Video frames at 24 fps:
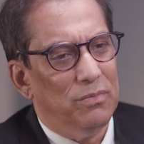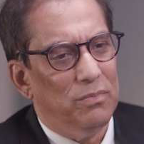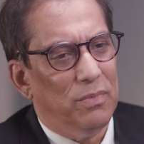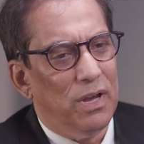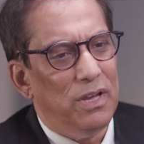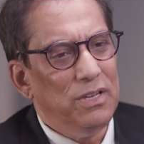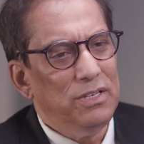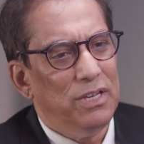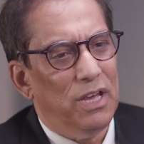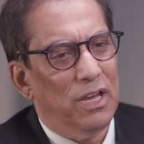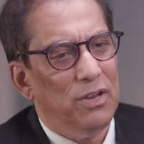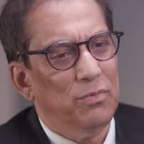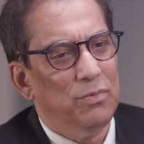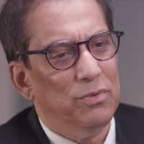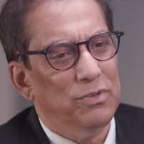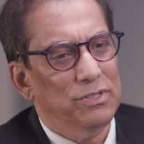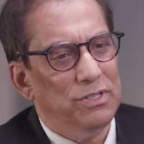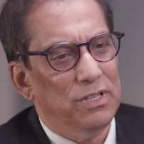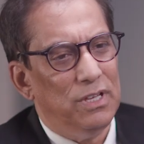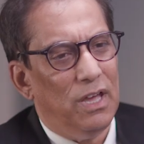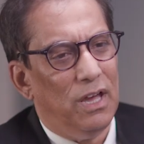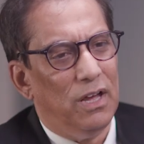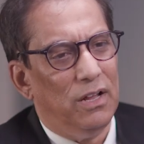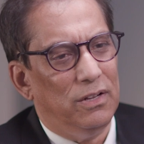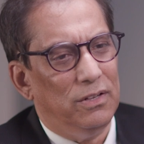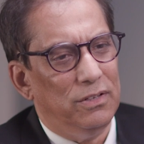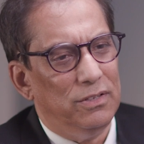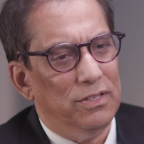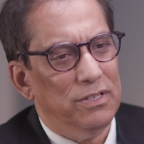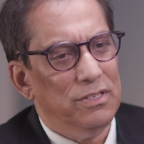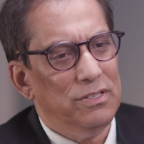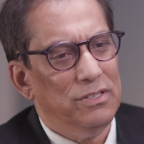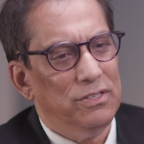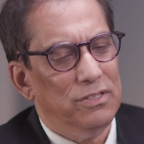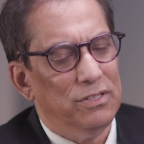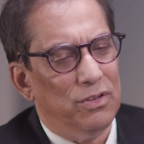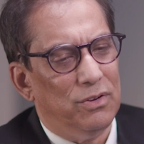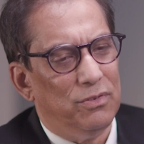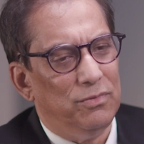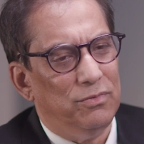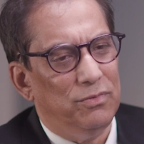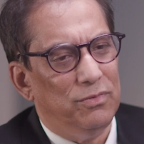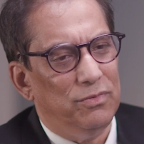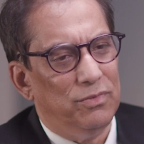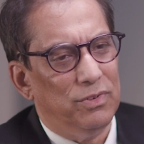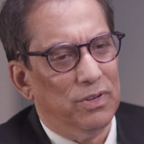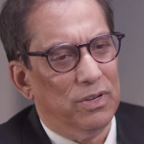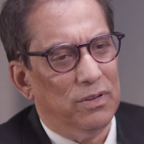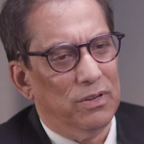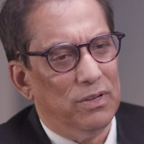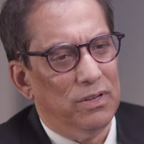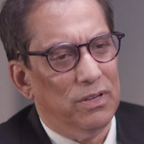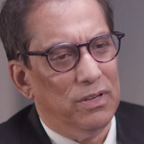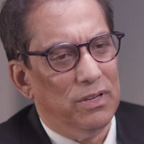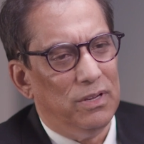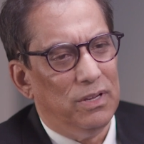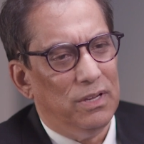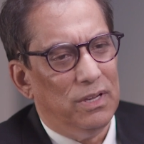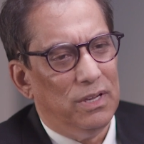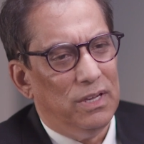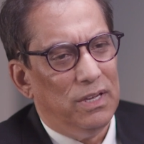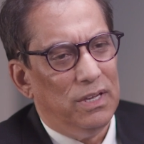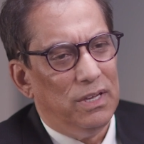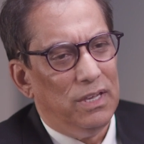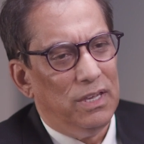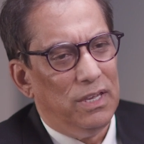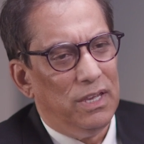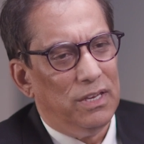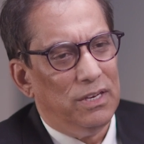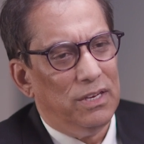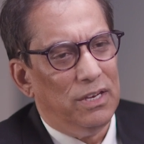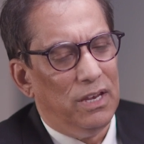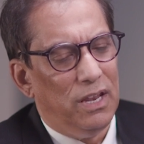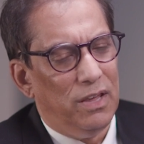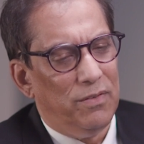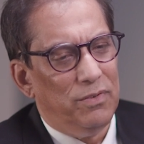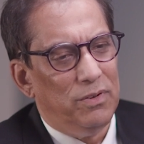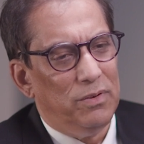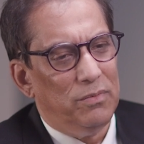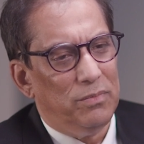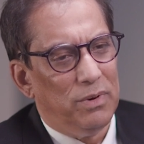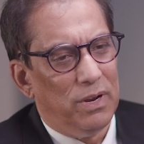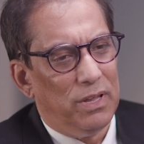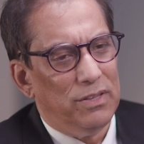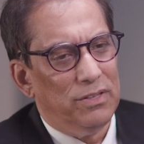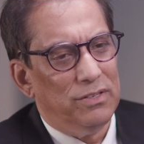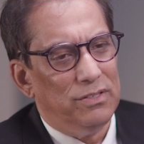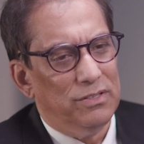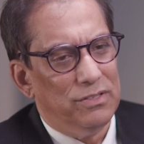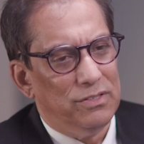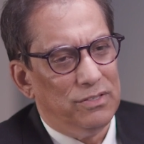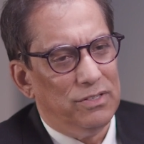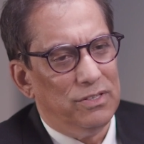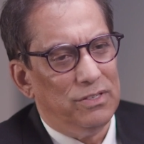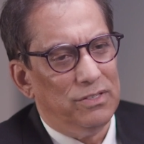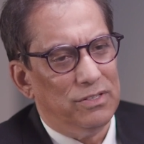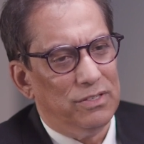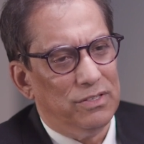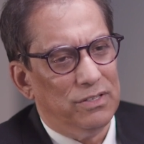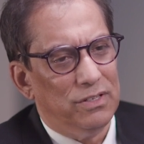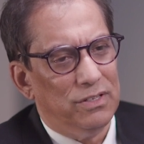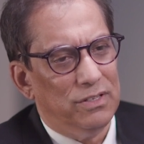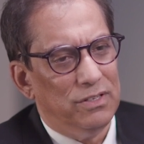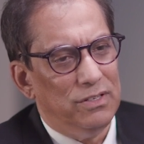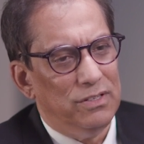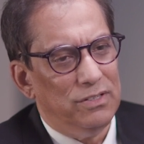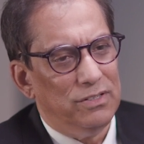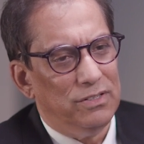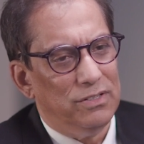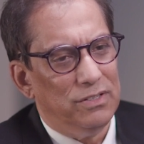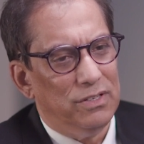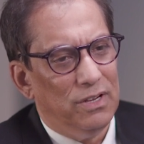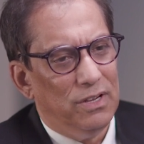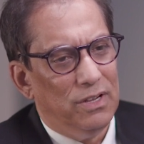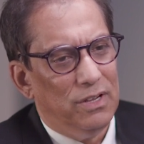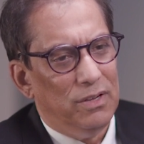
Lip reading: My dad was the eldest of, he had 11 brothers and sisters,